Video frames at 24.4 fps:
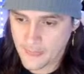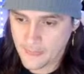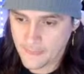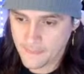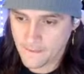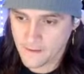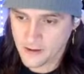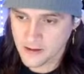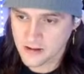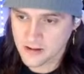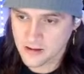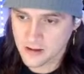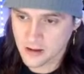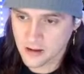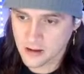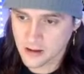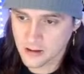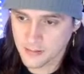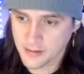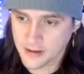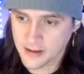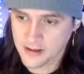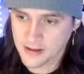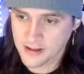Let's talk
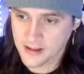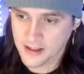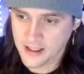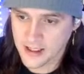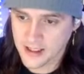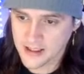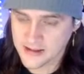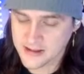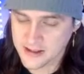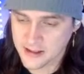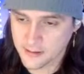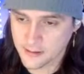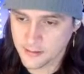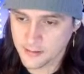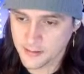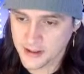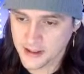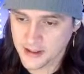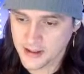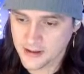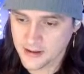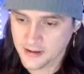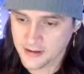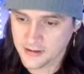about the guys that will
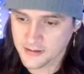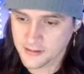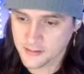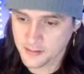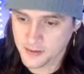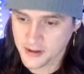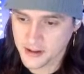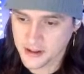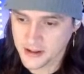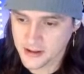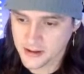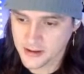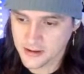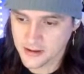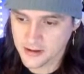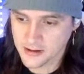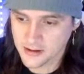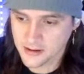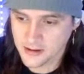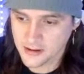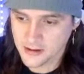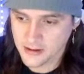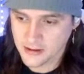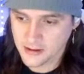make it on the pitch.
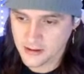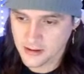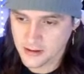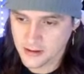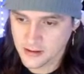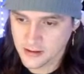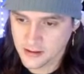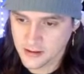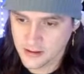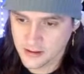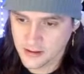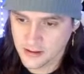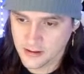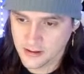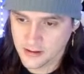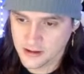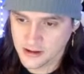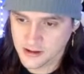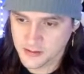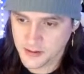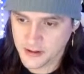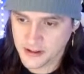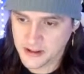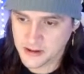
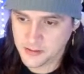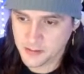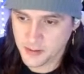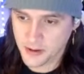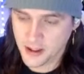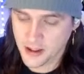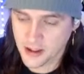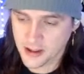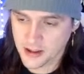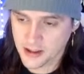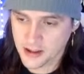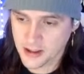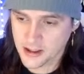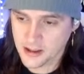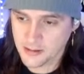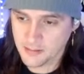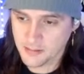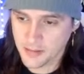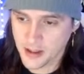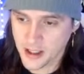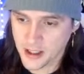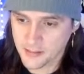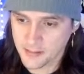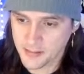Spence pocketed
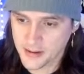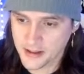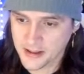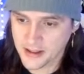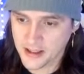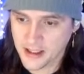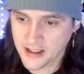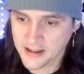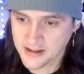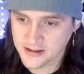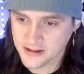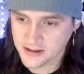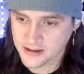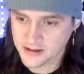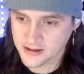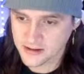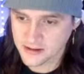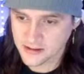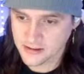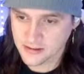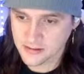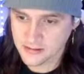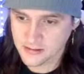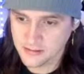Mbappe last
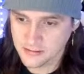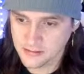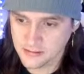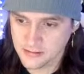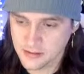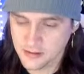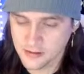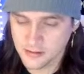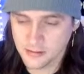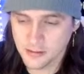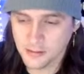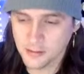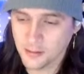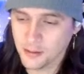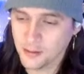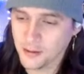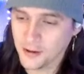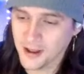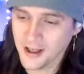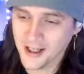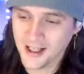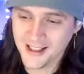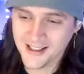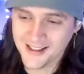season.
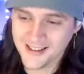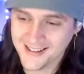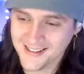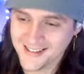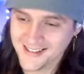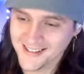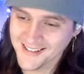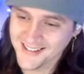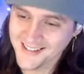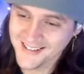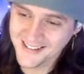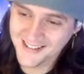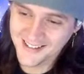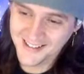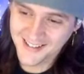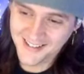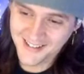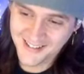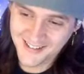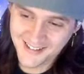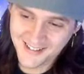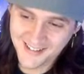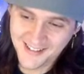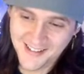What?
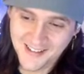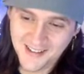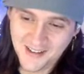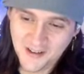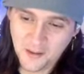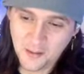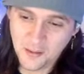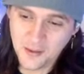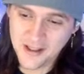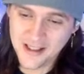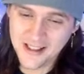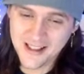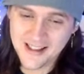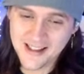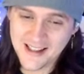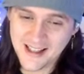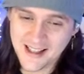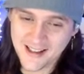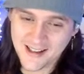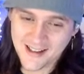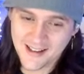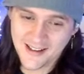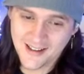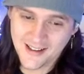When did
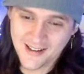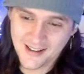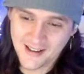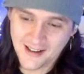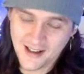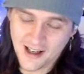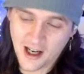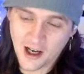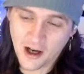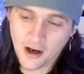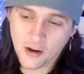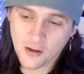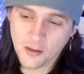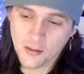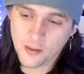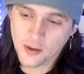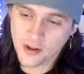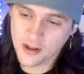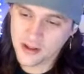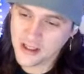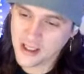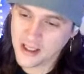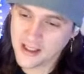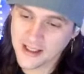they... Oh,
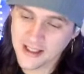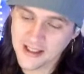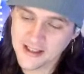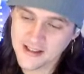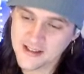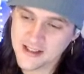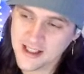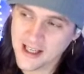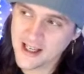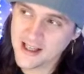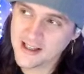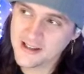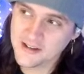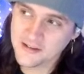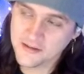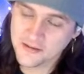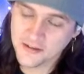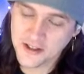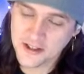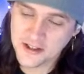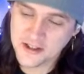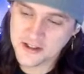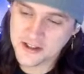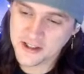well, I guess, yeah, in the
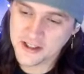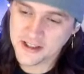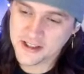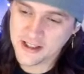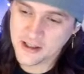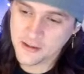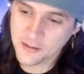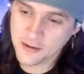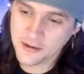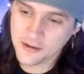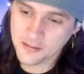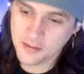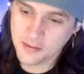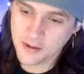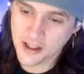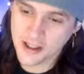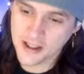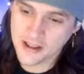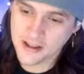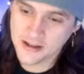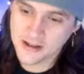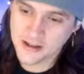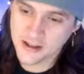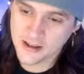French league, they would have
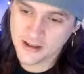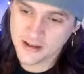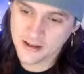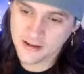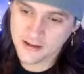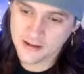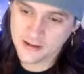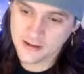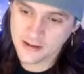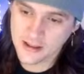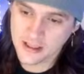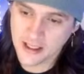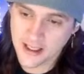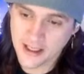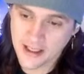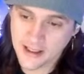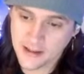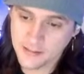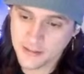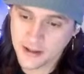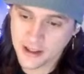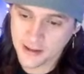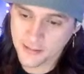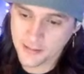played each other. Hey,
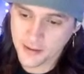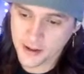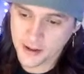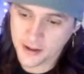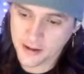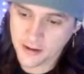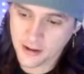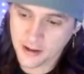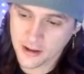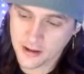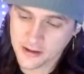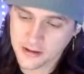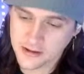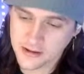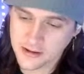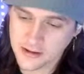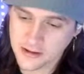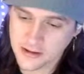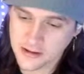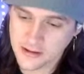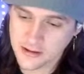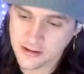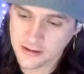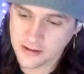big up Audio Artisan.